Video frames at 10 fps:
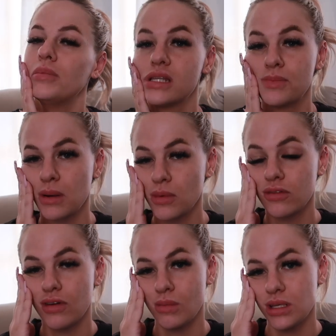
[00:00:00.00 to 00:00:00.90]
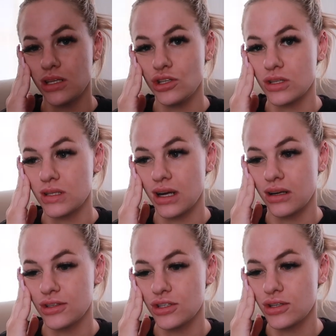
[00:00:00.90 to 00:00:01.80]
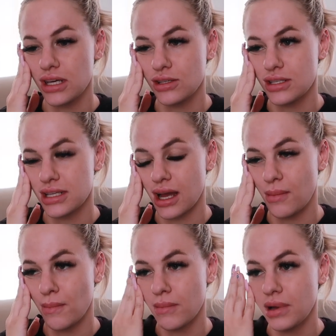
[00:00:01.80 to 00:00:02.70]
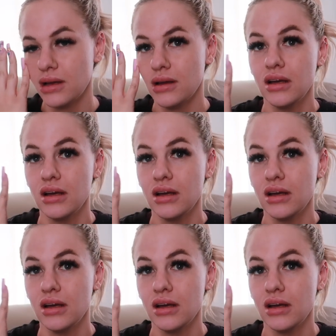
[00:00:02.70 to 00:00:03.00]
Springbok Pharmacy just now just to get some